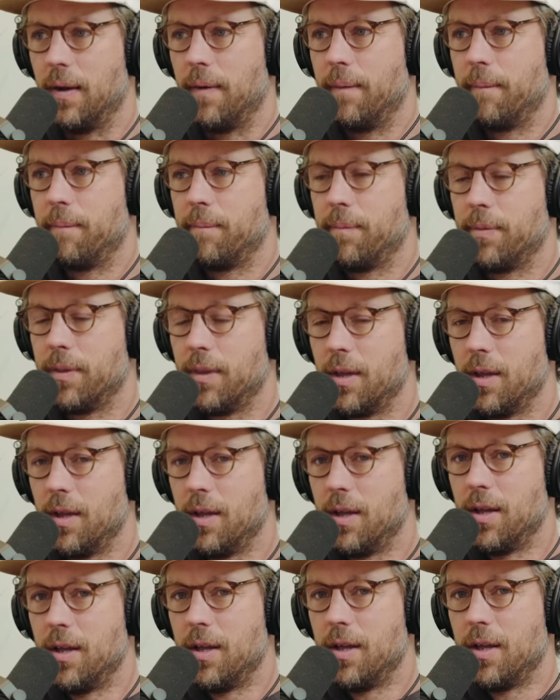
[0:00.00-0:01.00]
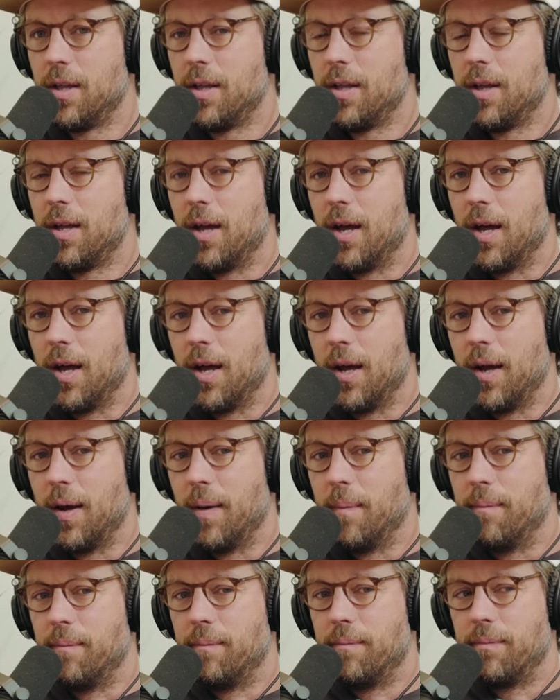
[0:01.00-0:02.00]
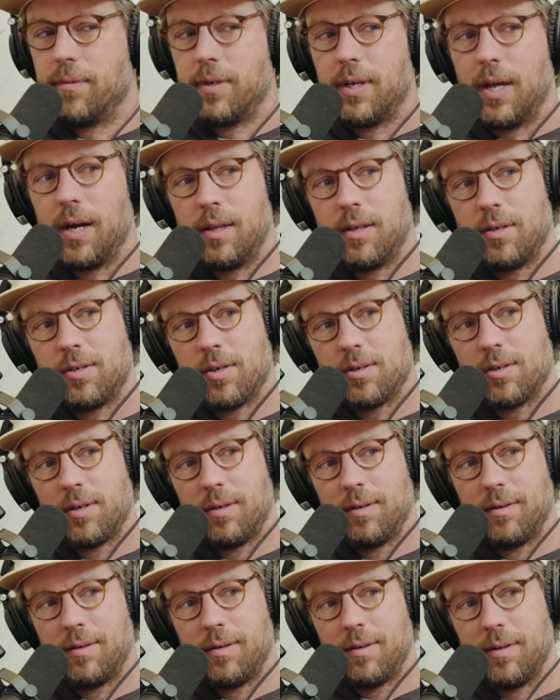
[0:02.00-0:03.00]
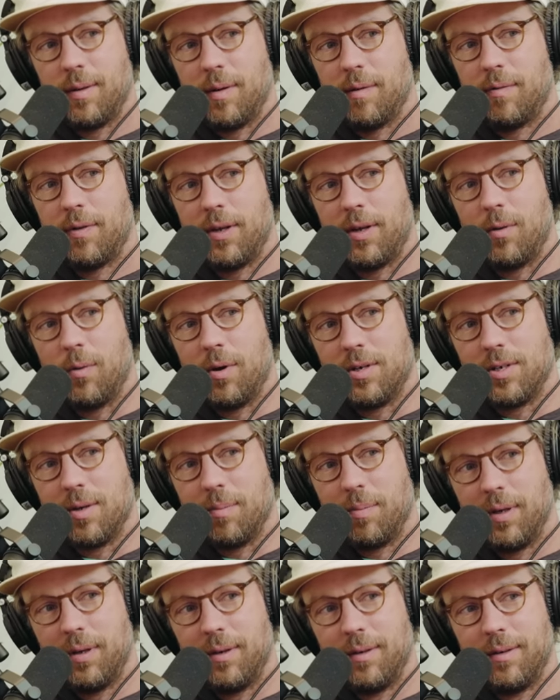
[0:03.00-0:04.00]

Yeah. Um, you got anything, Jojo? I feel like you want to jump